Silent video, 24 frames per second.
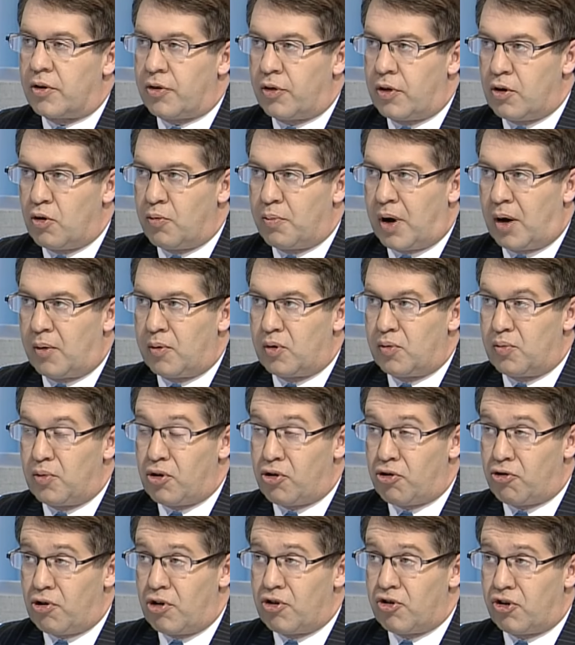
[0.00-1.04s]
the Obama
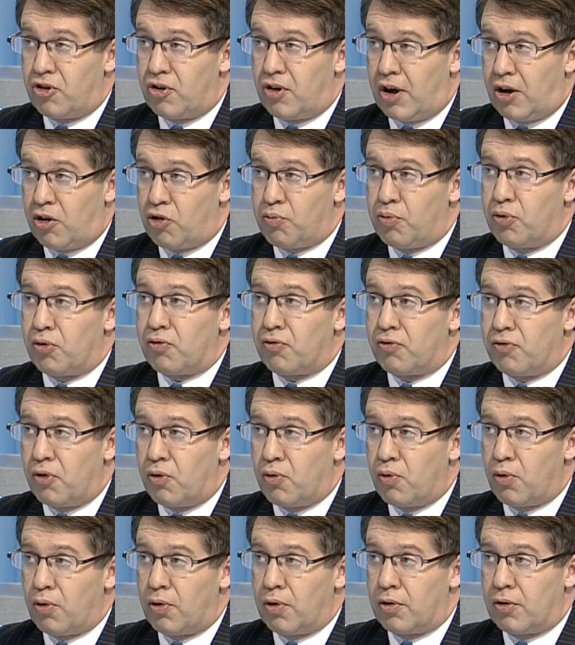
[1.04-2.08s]
administration has put
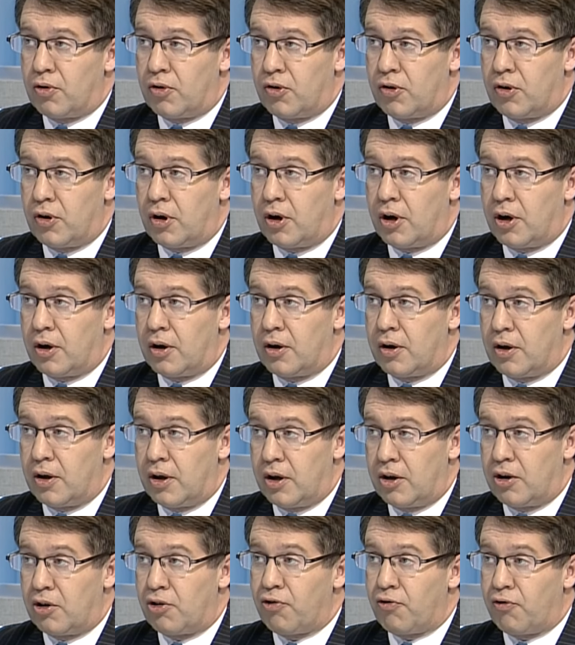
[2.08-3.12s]
forward
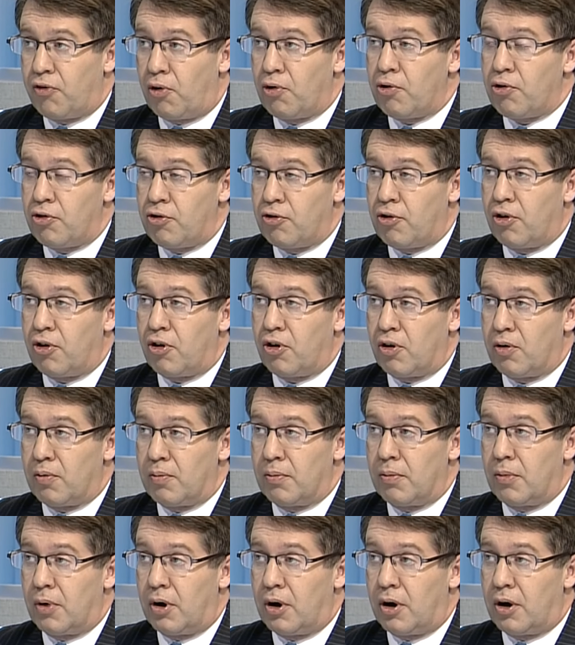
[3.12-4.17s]
in its first
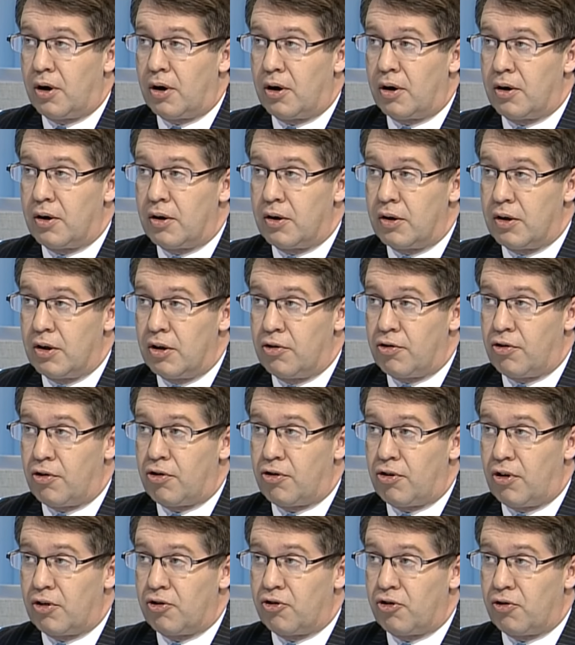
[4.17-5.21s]
term is
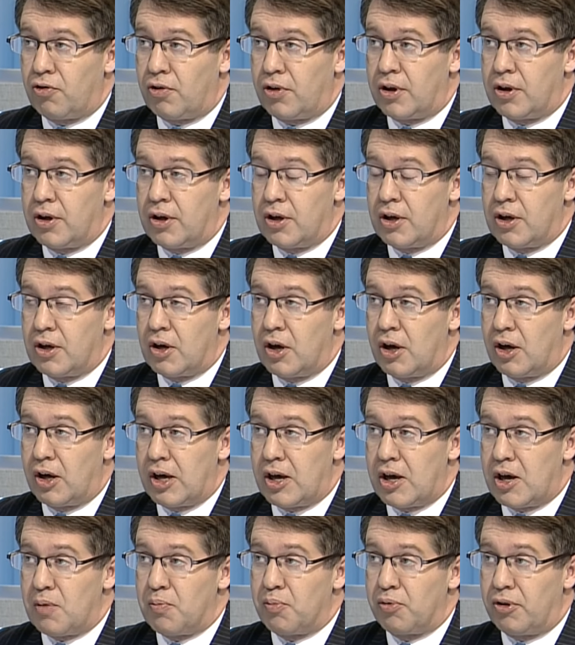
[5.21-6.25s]
essentially
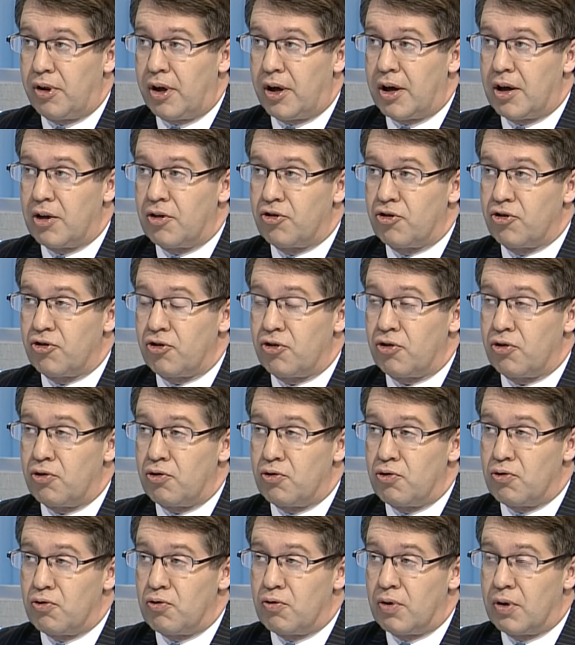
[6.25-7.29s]
a pledge
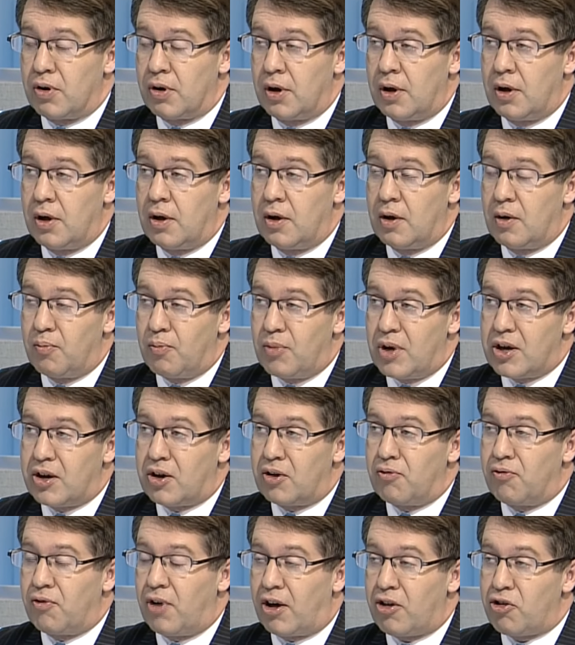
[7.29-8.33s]
to make
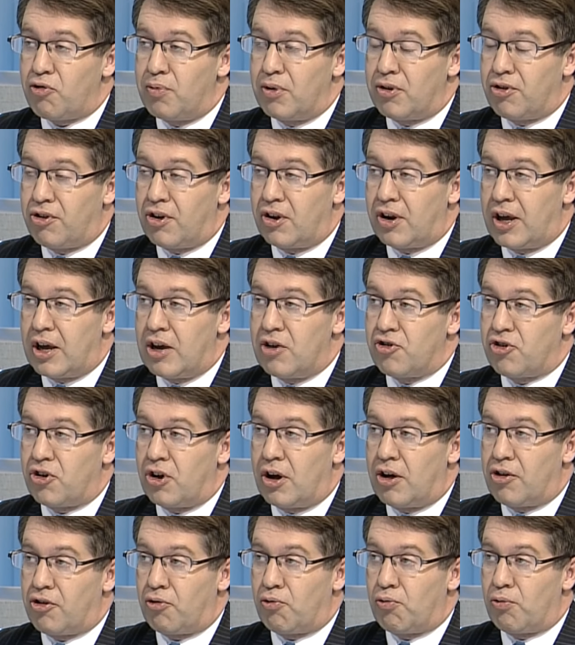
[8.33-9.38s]
investments in Asia
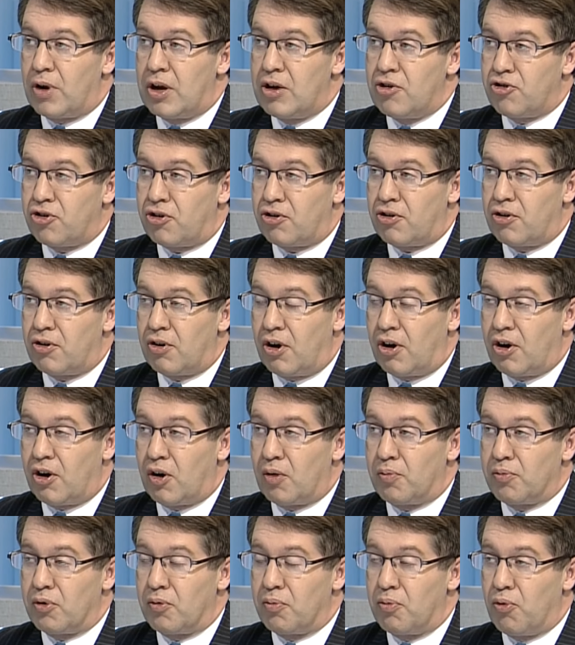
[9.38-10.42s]
as a region
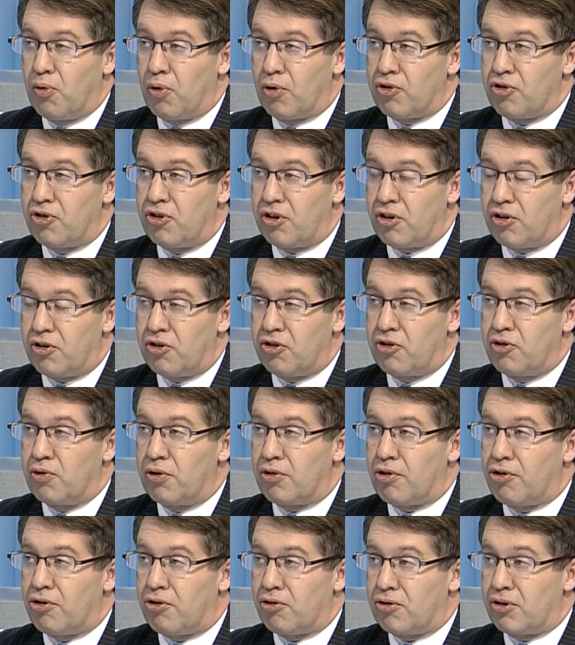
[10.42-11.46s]
proportionate to
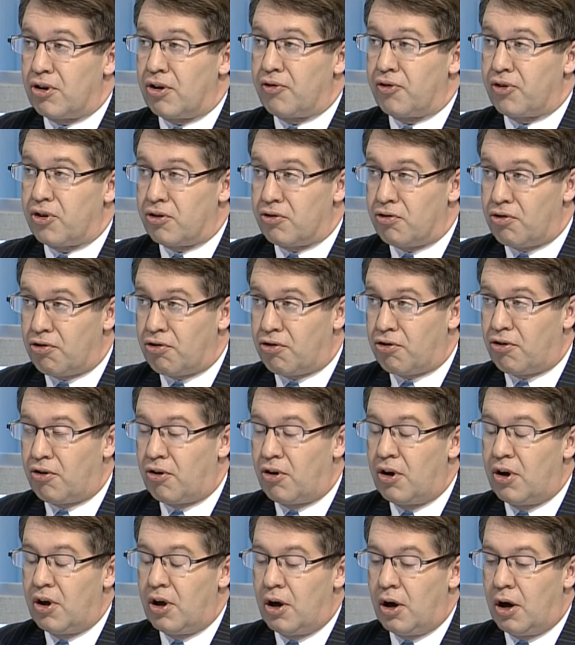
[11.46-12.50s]
its significance
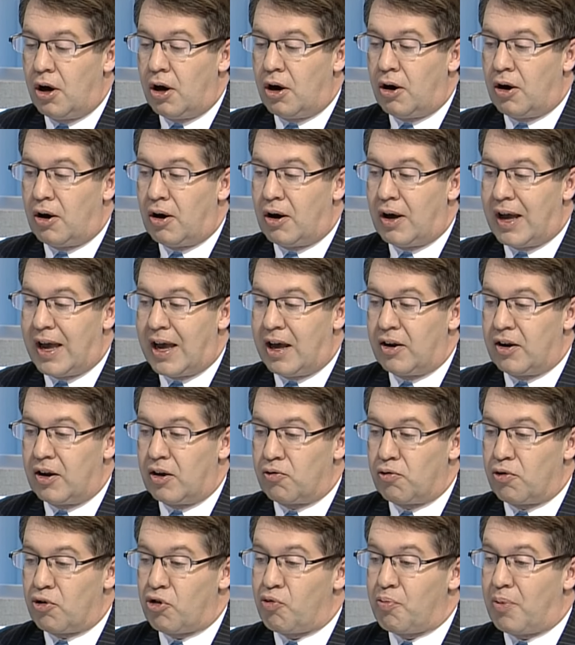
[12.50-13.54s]
and
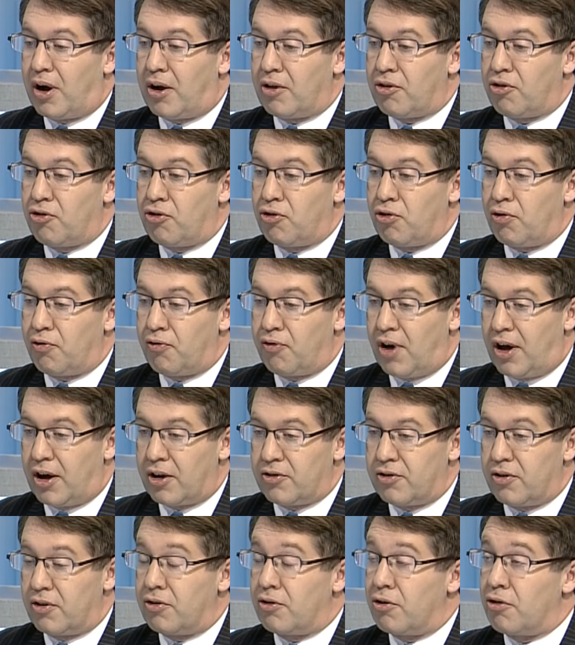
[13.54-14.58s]
in response to the
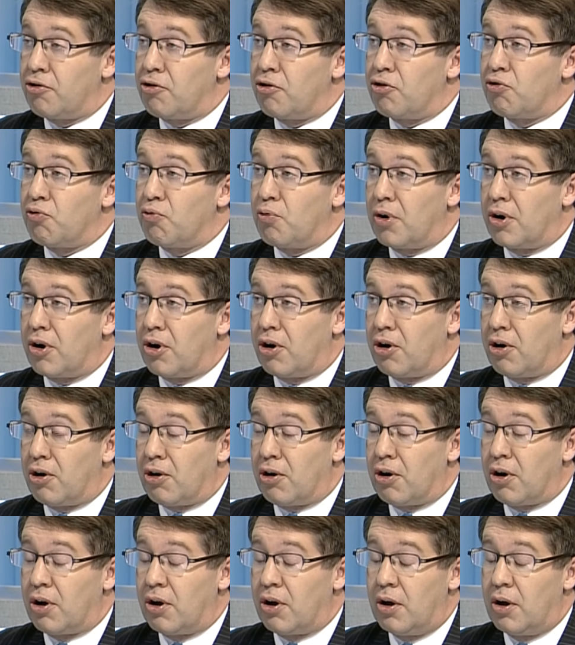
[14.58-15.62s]
fact that this is
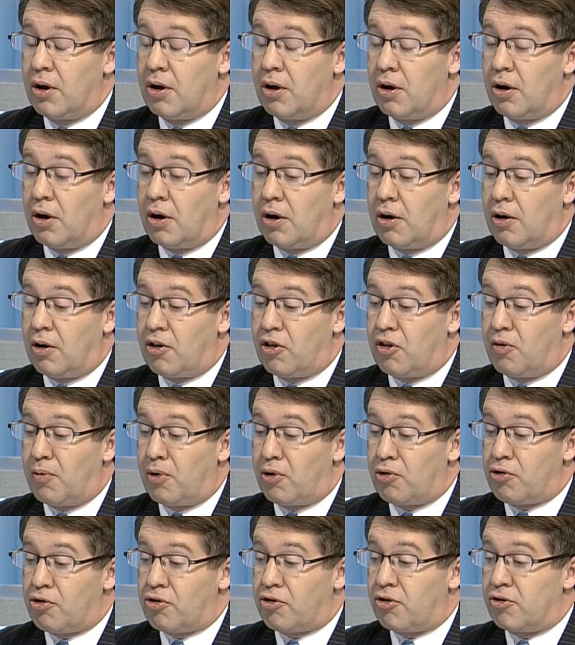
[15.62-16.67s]
where the
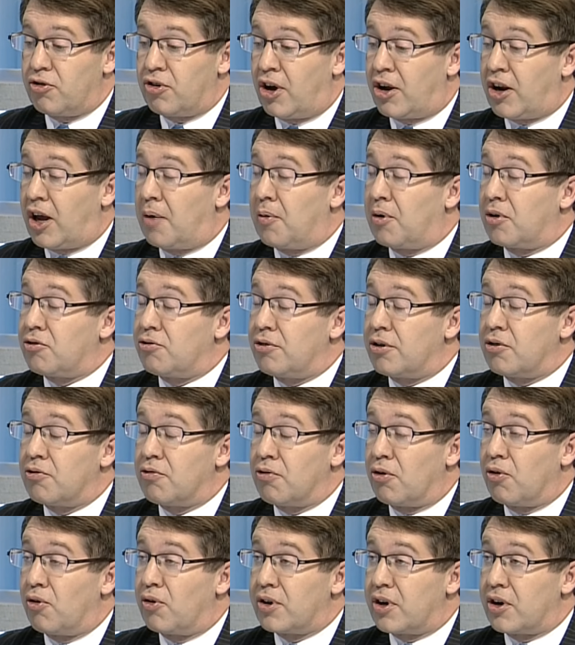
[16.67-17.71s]
most dynamically
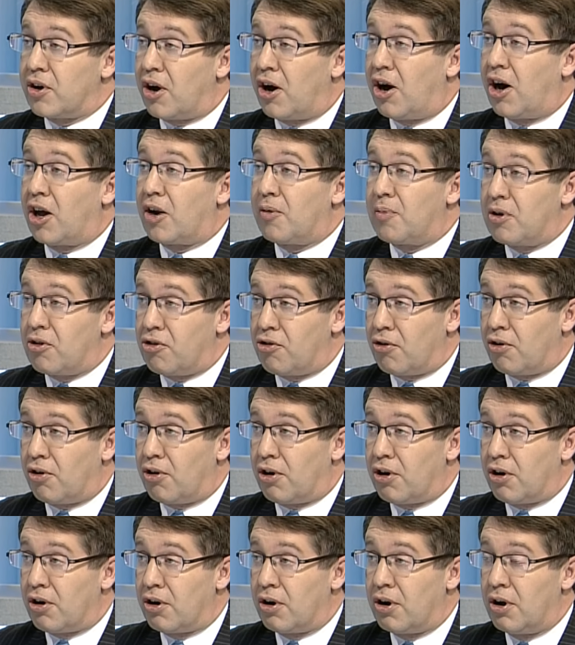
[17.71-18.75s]
growing economies
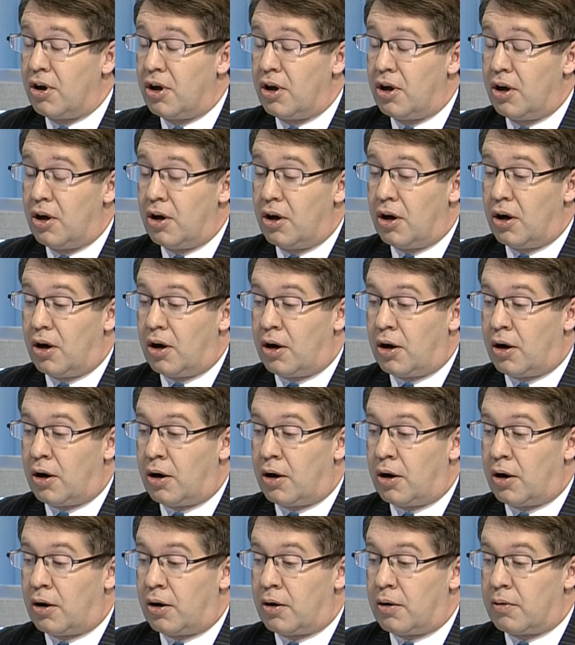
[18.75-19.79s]
are.
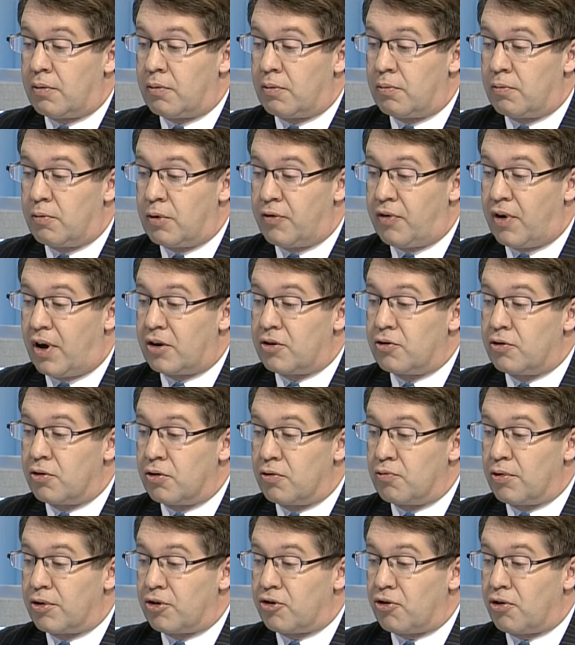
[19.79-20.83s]
We've had
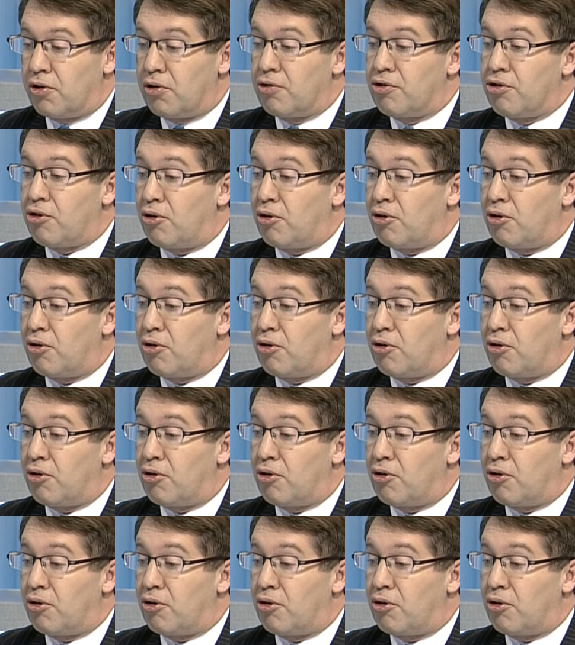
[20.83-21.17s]
good returns on